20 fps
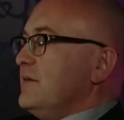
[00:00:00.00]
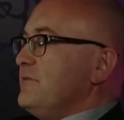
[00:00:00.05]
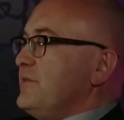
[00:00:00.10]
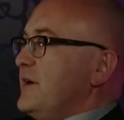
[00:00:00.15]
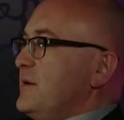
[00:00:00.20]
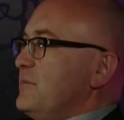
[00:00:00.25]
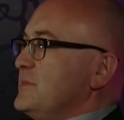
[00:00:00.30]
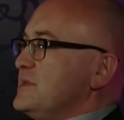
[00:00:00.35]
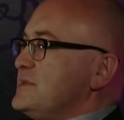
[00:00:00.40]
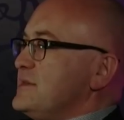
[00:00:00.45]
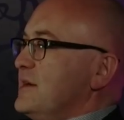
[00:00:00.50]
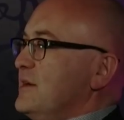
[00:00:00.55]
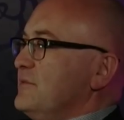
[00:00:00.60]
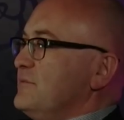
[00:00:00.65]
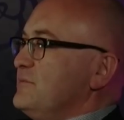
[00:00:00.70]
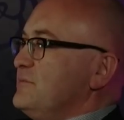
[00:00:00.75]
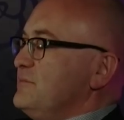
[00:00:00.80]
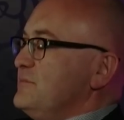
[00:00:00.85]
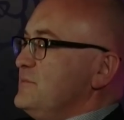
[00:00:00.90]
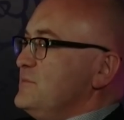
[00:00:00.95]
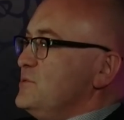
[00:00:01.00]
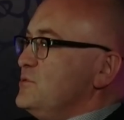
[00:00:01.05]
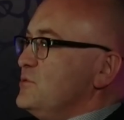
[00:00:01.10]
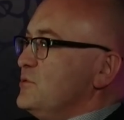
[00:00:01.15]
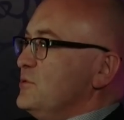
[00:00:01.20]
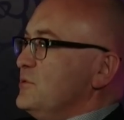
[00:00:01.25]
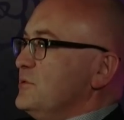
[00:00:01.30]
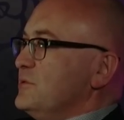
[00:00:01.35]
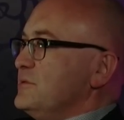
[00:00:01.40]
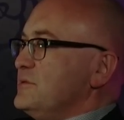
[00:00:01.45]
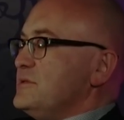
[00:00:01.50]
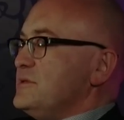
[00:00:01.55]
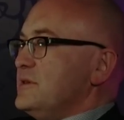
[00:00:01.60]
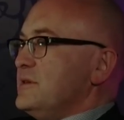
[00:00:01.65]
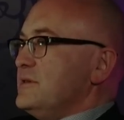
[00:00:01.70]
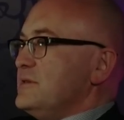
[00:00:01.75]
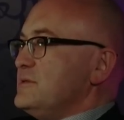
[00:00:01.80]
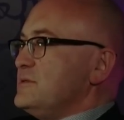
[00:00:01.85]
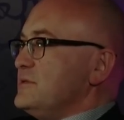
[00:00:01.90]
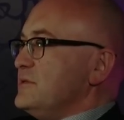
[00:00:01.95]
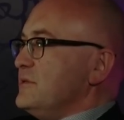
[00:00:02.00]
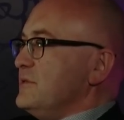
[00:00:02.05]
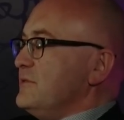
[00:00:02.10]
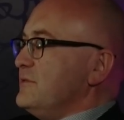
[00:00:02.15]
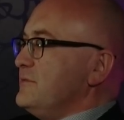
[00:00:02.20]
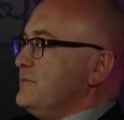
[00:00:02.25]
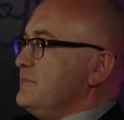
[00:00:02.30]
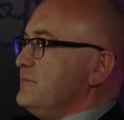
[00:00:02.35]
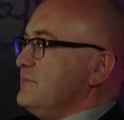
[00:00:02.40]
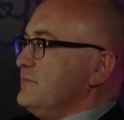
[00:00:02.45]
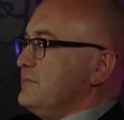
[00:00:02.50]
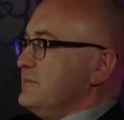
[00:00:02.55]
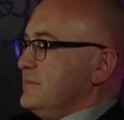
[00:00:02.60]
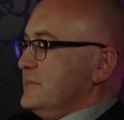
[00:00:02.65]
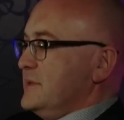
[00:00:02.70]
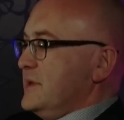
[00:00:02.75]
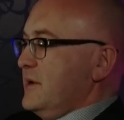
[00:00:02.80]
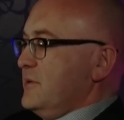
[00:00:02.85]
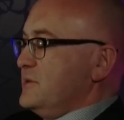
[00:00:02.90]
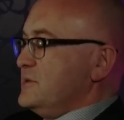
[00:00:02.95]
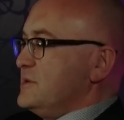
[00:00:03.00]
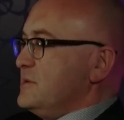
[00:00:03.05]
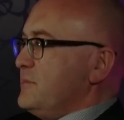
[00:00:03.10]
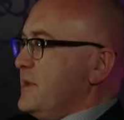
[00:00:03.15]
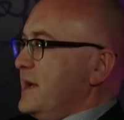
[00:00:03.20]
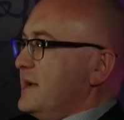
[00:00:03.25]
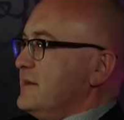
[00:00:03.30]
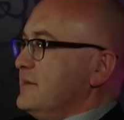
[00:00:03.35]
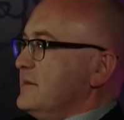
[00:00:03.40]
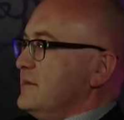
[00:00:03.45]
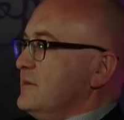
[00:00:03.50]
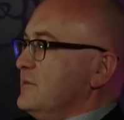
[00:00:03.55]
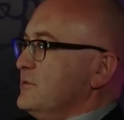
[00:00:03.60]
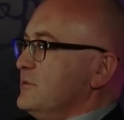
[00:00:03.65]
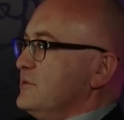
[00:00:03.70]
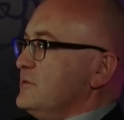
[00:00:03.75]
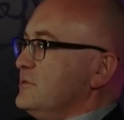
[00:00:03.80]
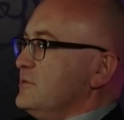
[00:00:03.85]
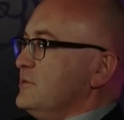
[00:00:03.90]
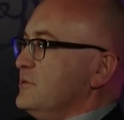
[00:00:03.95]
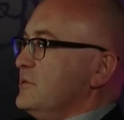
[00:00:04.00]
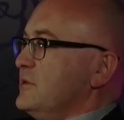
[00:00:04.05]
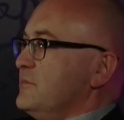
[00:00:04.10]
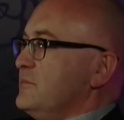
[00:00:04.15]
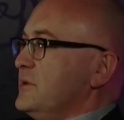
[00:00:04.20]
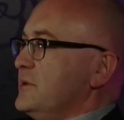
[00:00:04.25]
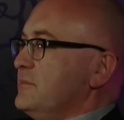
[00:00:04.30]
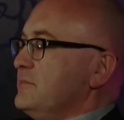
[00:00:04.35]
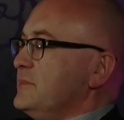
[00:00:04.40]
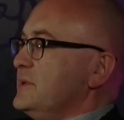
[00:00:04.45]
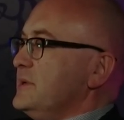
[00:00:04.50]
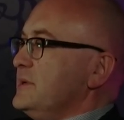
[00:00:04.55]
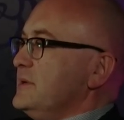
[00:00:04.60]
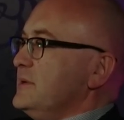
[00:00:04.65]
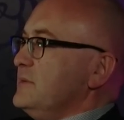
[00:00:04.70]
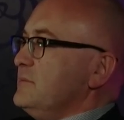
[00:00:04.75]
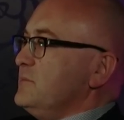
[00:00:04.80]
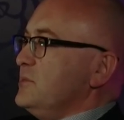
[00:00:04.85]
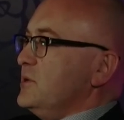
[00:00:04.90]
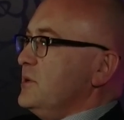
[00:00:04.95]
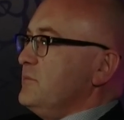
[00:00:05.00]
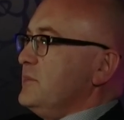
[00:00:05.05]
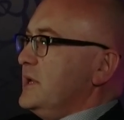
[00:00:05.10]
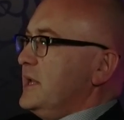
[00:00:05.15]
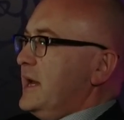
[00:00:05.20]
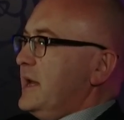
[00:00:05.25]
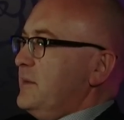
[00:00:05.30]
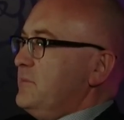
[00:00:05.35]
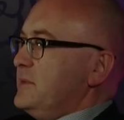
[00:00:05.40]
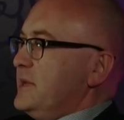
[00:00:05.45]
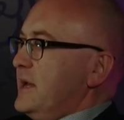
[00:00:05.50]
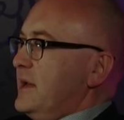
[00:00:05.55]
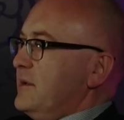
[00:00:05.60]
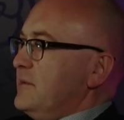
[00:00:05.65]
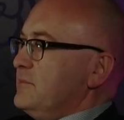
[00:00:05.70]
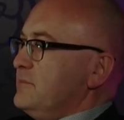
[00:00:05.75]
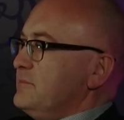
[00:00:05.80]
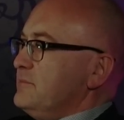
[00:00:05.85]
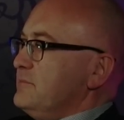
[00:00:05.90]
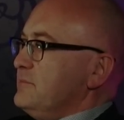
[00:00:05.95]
I found myself drawn to sort of going to the back of the auditorium and putting my name down